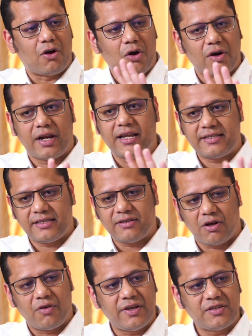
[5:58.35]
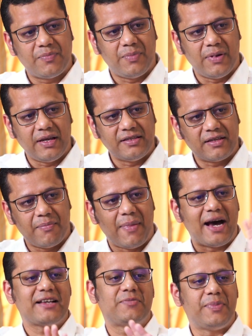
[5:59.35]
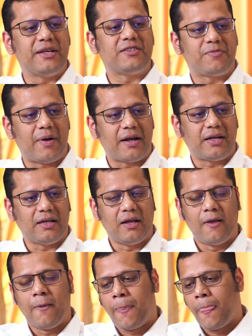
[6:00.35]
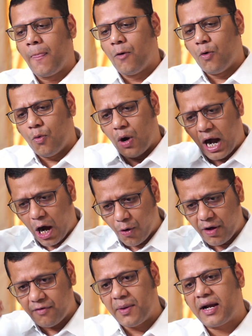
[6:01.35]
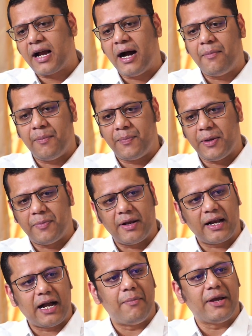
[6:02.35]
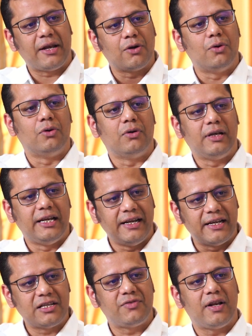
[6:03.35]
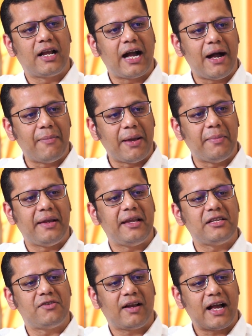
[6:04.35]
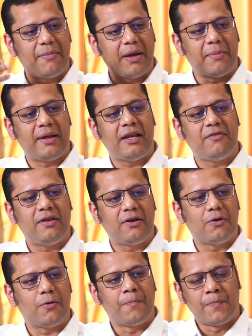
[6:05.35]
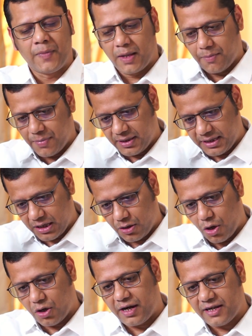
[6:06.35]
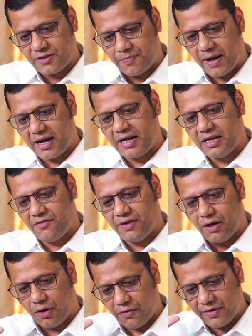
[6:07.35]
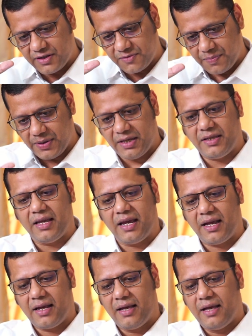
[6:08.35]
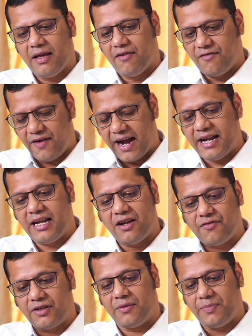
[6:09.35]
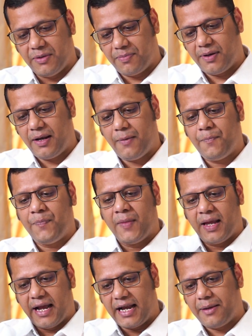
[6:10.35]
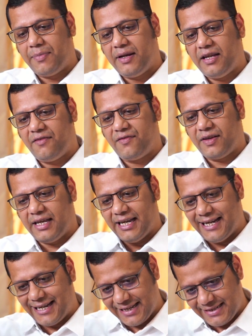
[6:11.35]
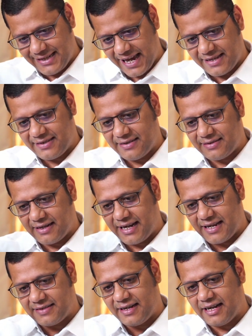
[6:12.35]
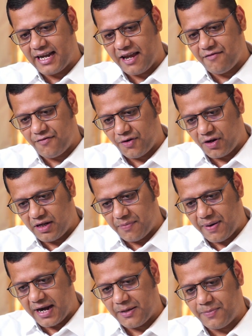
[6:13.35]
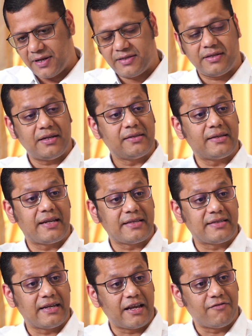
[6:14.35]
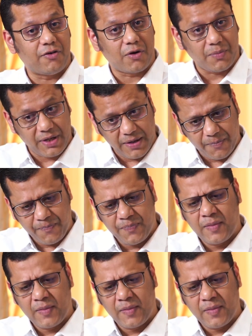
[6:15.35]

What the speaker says: Congress is a mass-based party. However people come go. Leaders will come, MLAs will come, MLA will go. But the Congress party will always be there fighting for the people. And I believe it is, yes, it's a testing time for the party president, it's a testing time for me.